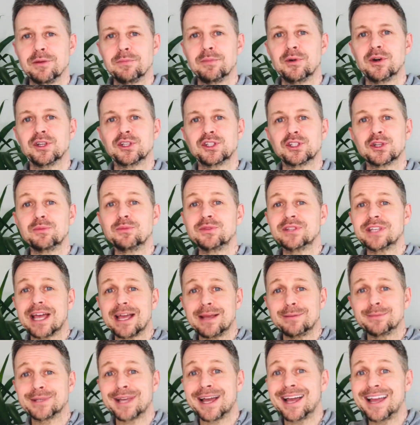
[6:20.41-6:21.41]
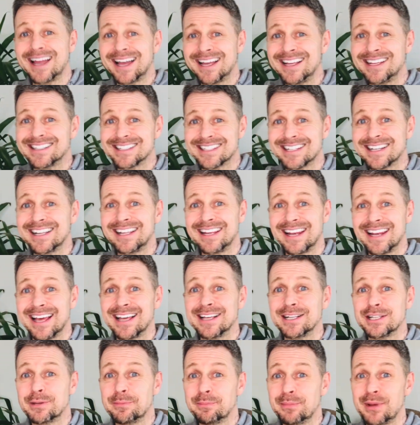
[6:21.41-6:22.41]
but sometimes I actually
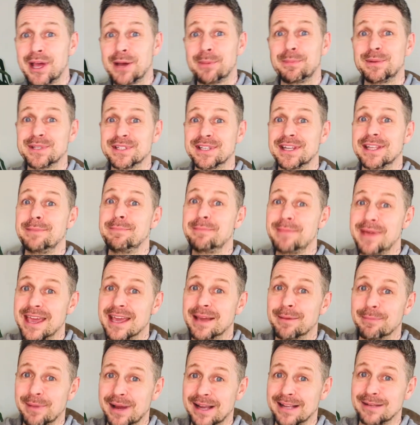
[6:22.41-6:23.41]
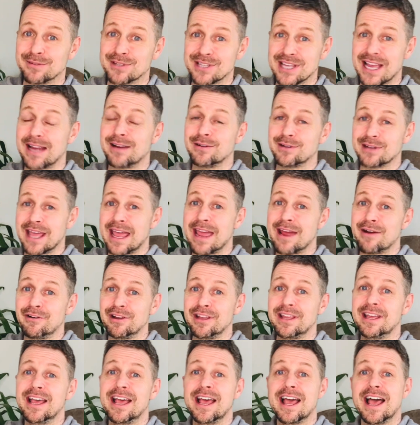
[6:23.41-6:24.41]
like to purposely make mine sound
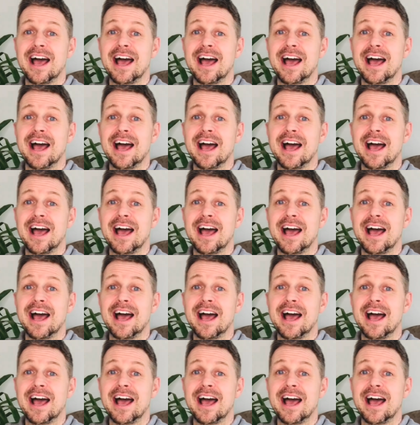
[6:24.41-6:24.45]
airy,